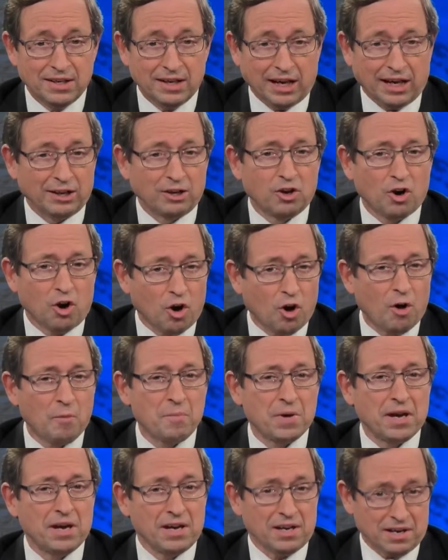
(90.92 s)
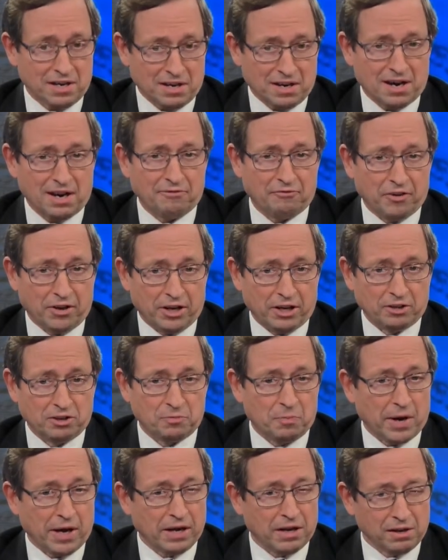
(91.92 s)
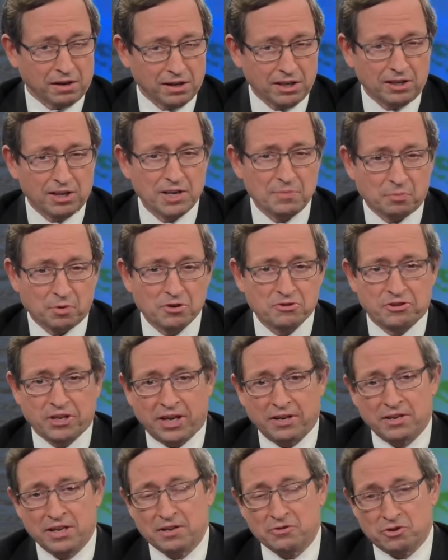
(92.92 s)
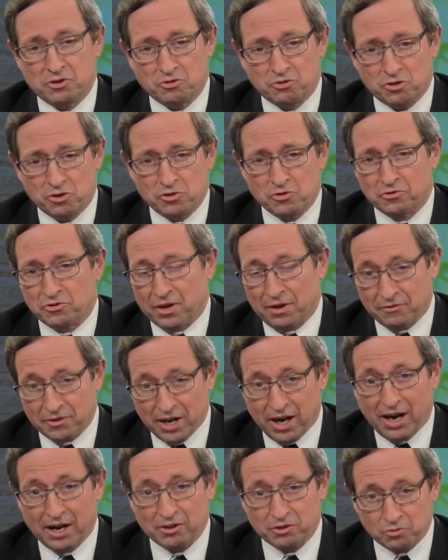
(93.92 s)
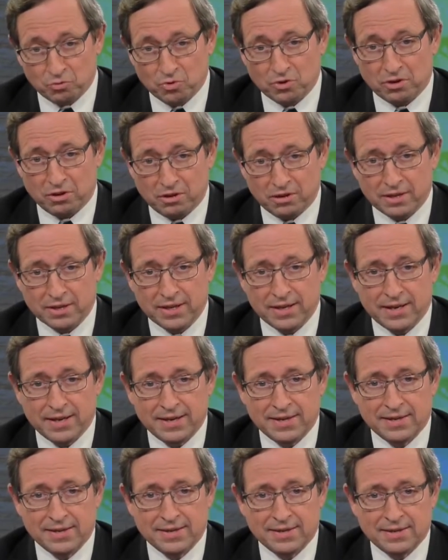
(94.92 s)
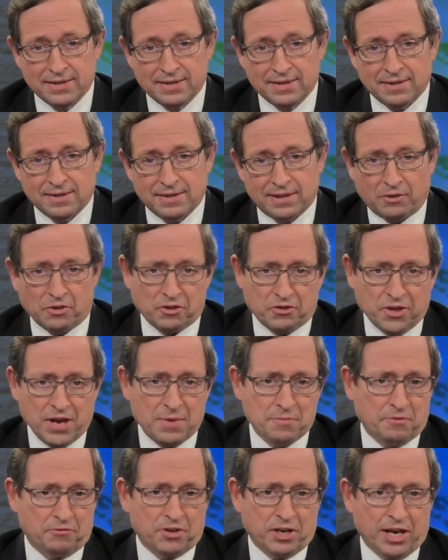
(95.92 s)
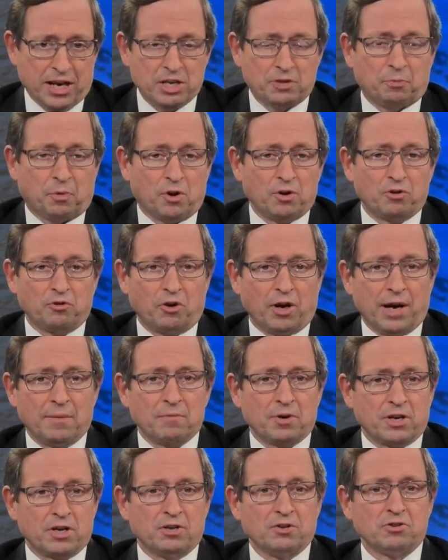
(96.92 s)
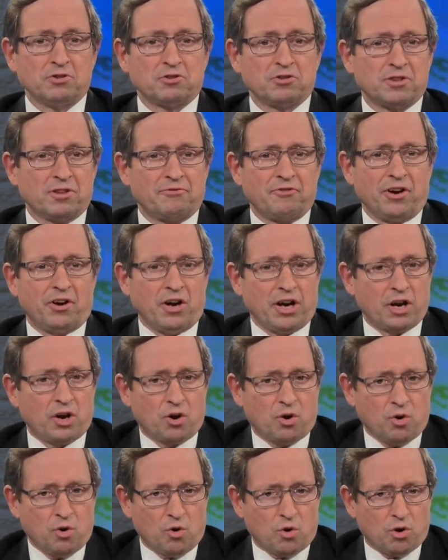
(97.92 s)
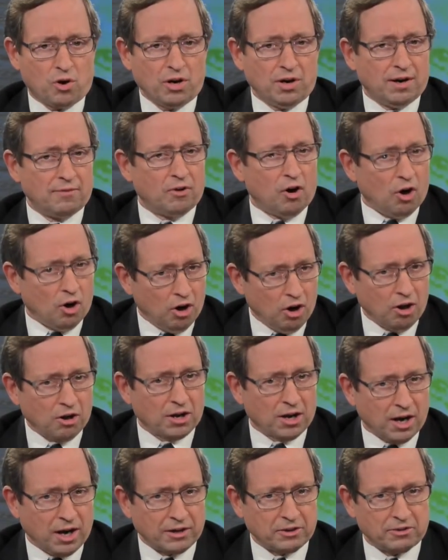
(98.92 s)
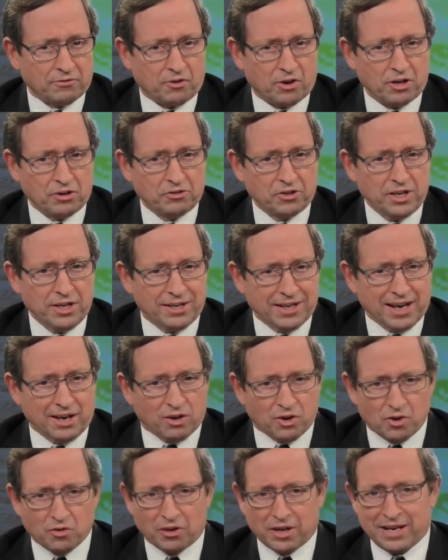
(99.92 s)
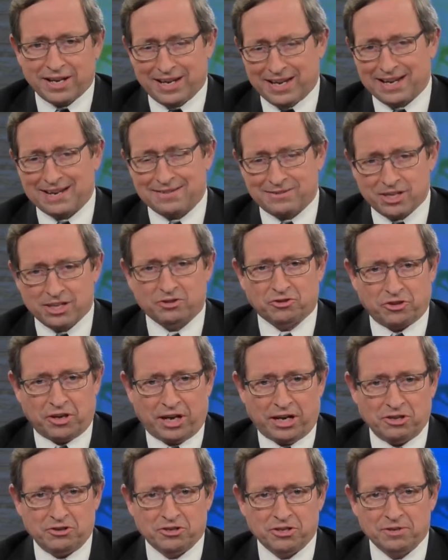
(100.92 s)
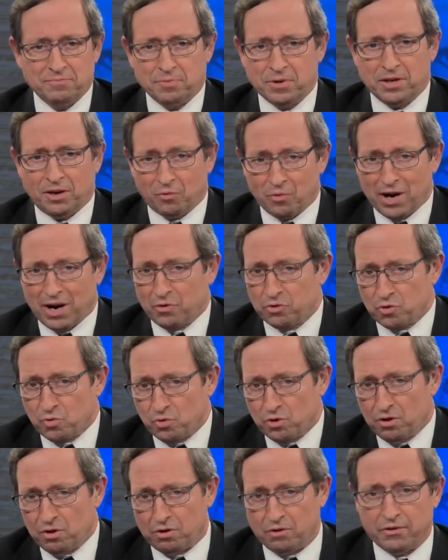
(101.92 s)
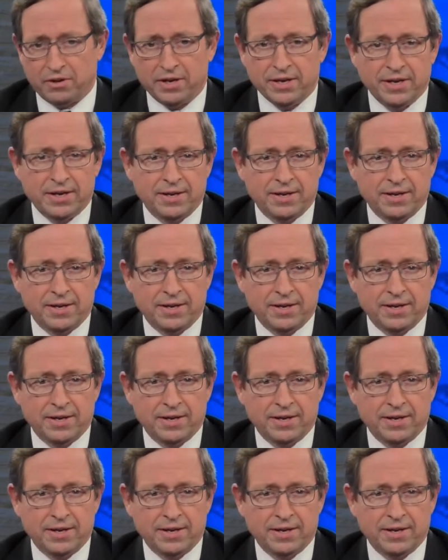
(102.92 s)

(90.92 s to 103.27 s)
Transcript: and calming confidence by clearly presenting the truth of God's Word. Now, the theme of today's program goes to the very core of all controversy, not only in this nation, but around the world.